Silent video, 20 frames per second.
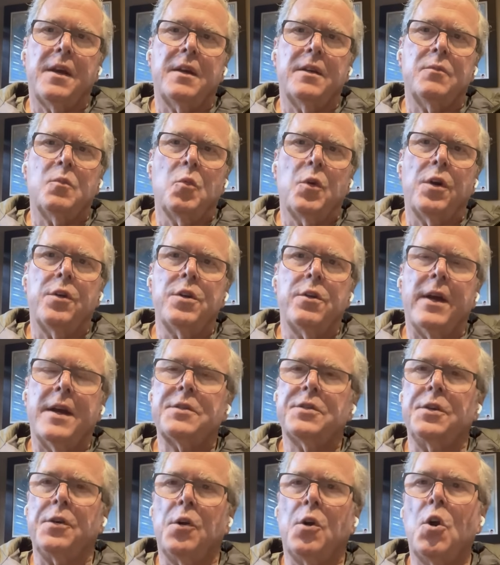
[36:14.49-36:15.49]
uh, where
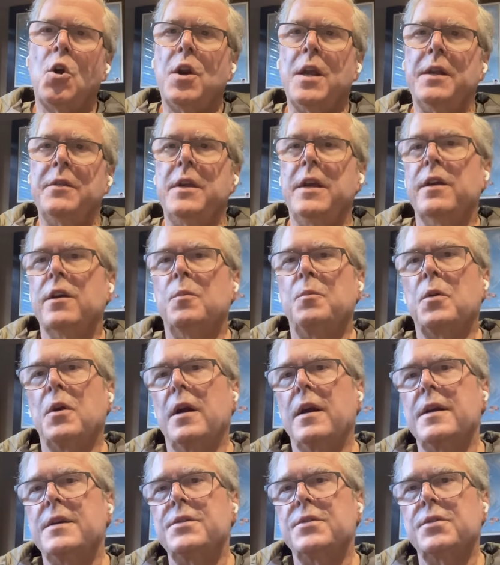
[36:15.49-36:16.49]
you're actually hurting the
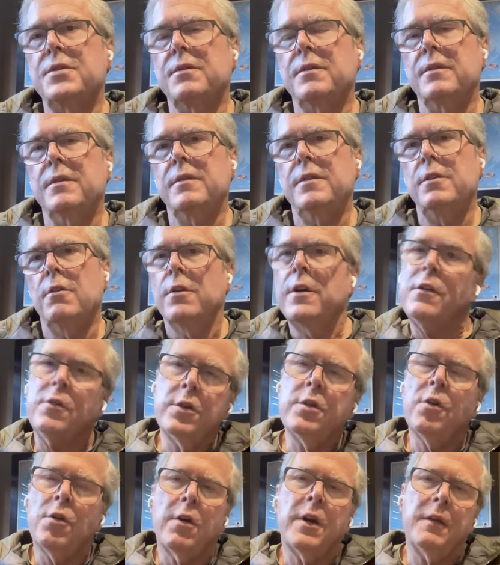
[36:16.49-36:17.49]
enterprise, you're
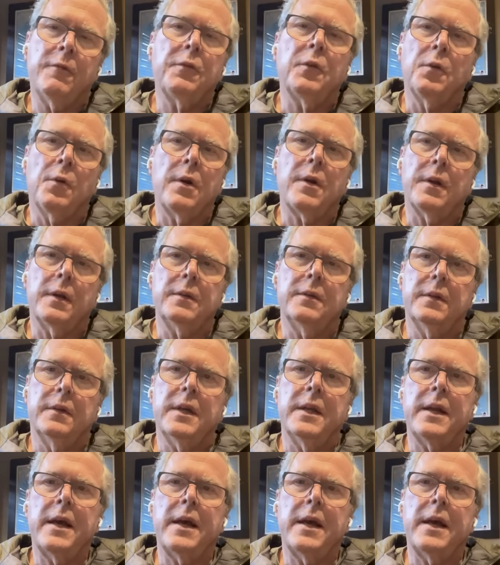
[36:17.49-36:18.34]
you're hurting Florida. Yeah.